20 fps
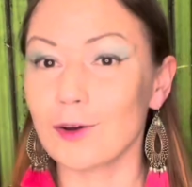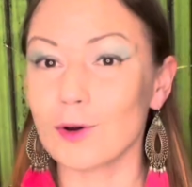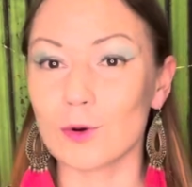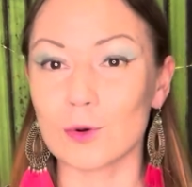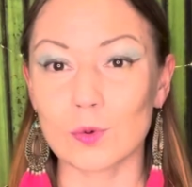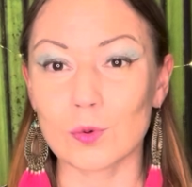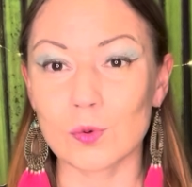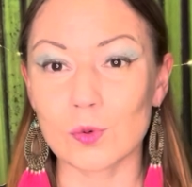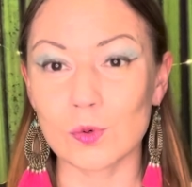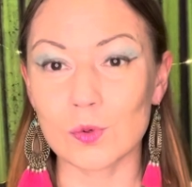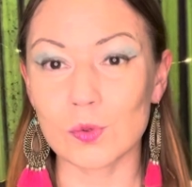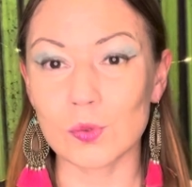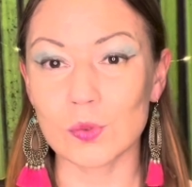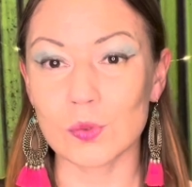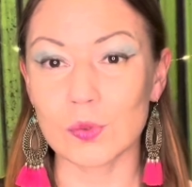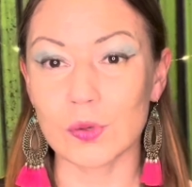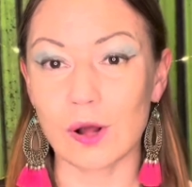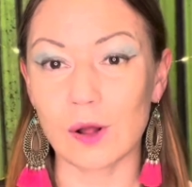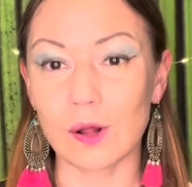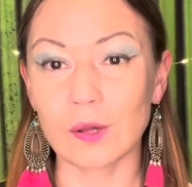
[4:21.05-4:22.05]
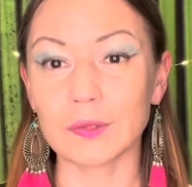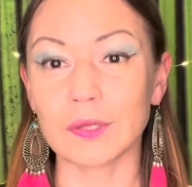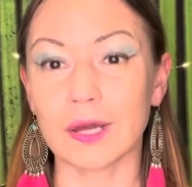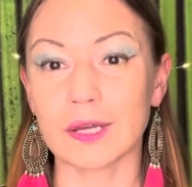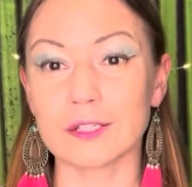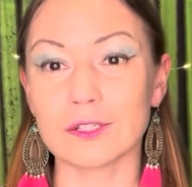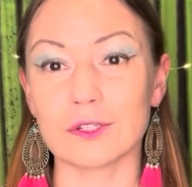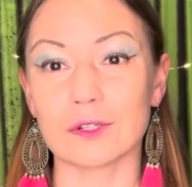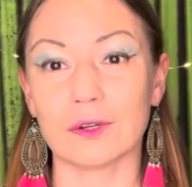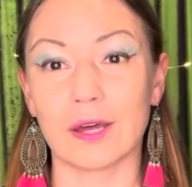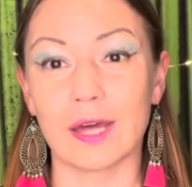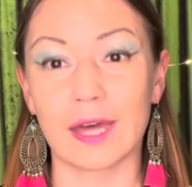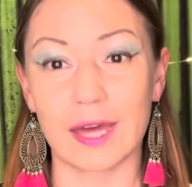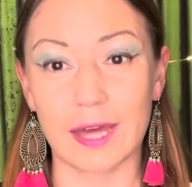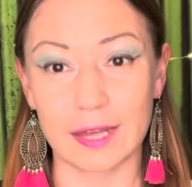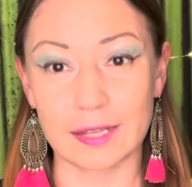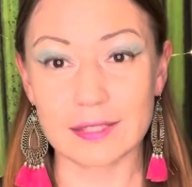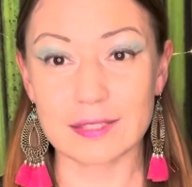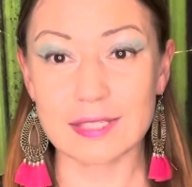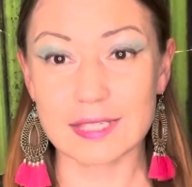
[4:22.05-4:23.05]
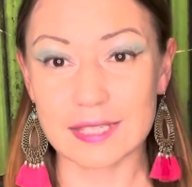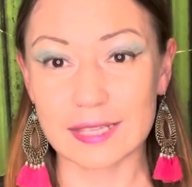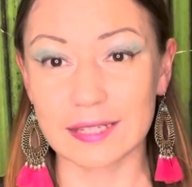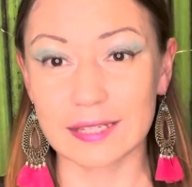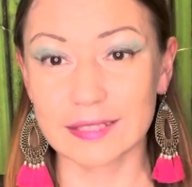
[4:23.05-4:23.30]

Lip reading: Ooh, hold on to your hats.